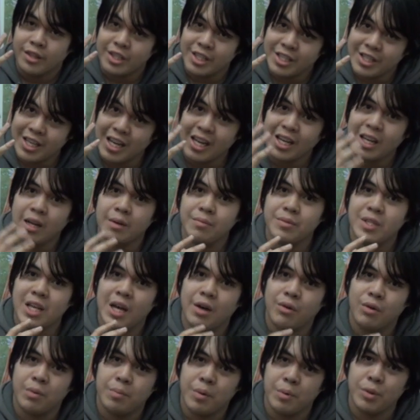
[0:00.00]
the set comes
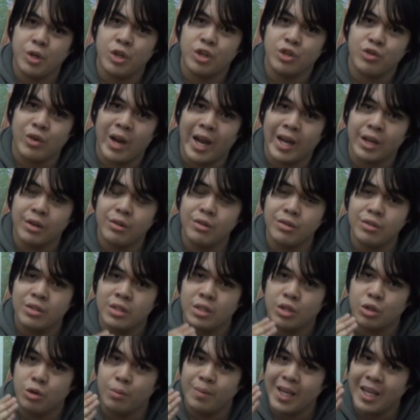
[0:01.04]
out with Bermuda
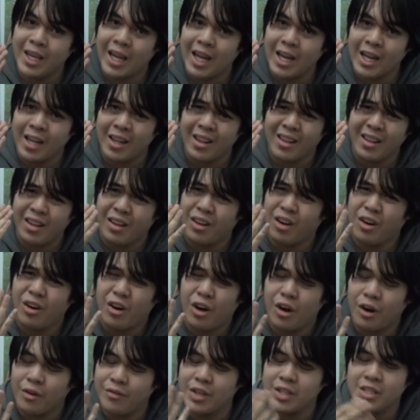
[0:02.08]
Triangles. They'll be getting,
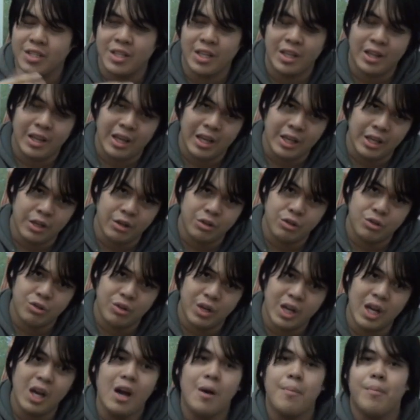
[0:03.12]
obviously, the heal
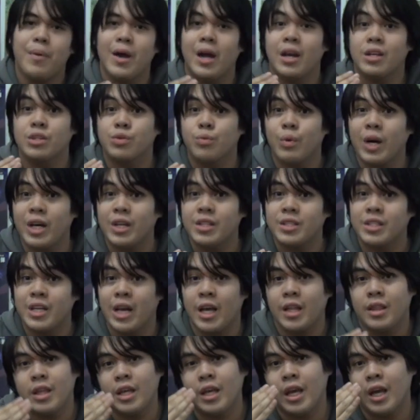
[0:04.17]
trigger, but as well as
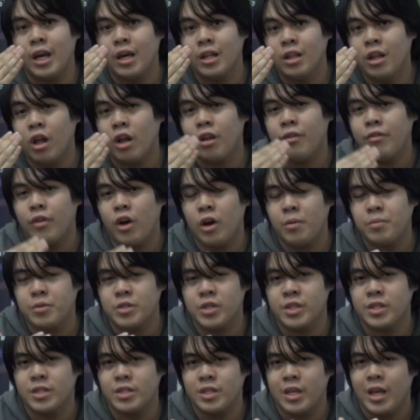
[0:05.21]
that, they get a lot of
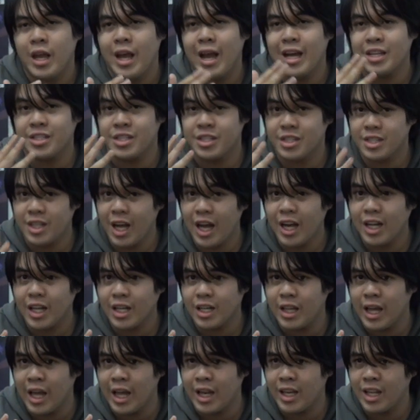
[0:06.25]
options as a starting
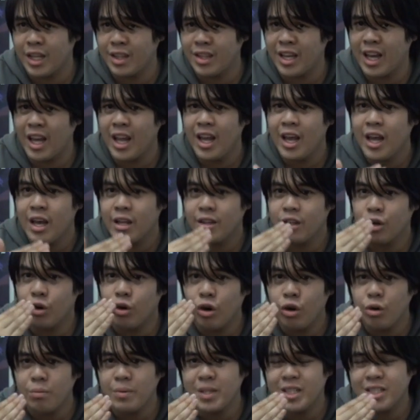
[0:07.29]
clan in that they'll
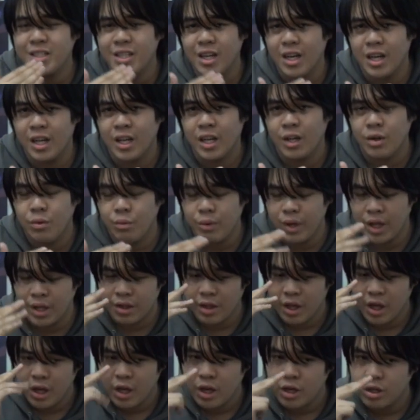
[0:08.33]
all be starting
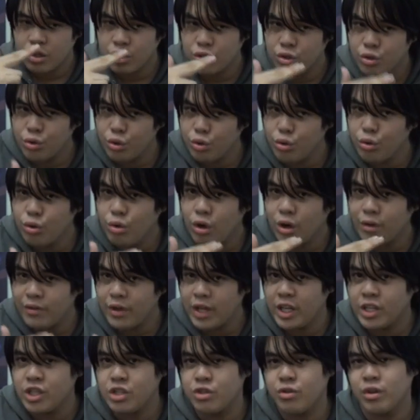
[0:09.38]
with 2 of
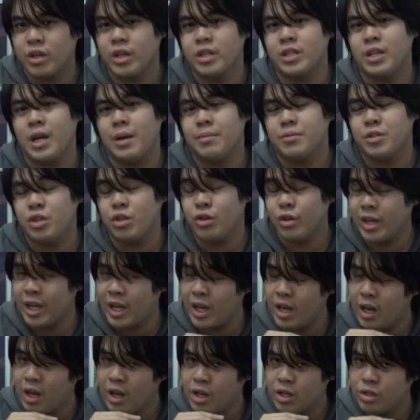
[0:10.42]
each trigger type. So you
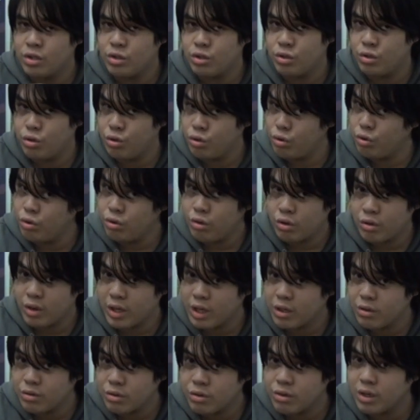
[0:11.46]
get 2
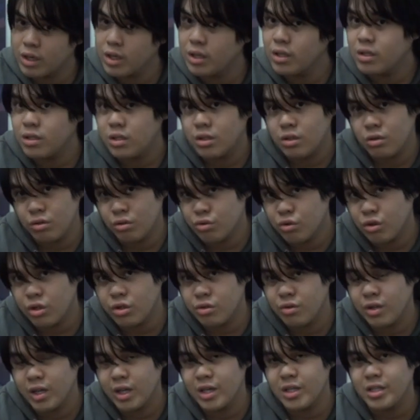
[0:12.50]
critical triggers, 2 draw
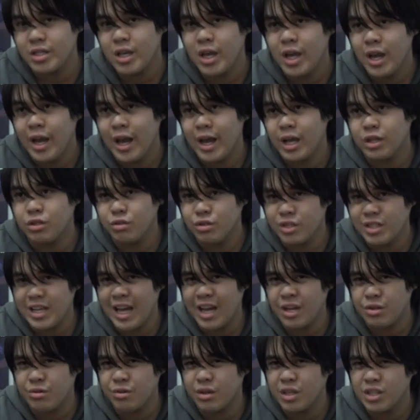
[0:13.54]
triggers, and 2
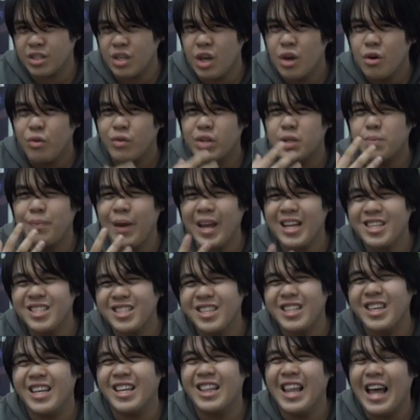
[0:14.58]
stand triggers, which
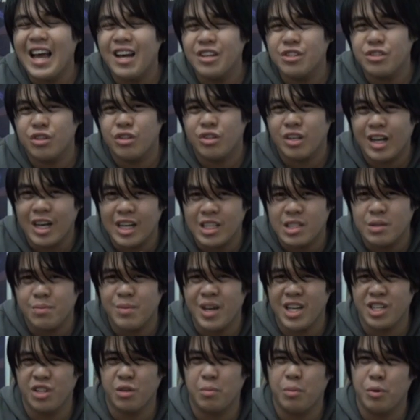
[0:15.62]
basically allows you to
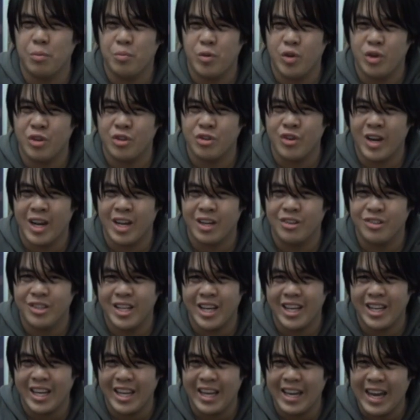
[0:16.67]
customize your Bermuda Triangle
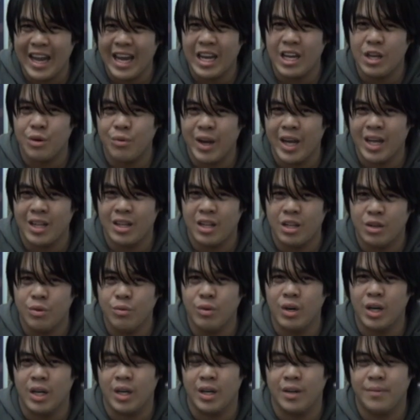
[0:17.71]
deck in any way that you
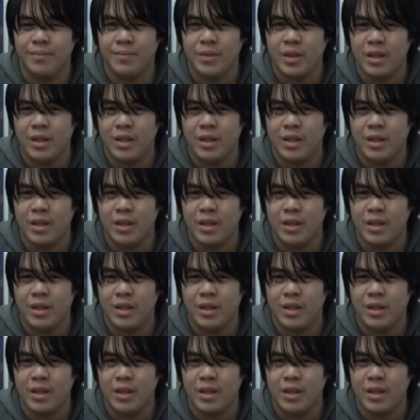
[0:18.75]
want.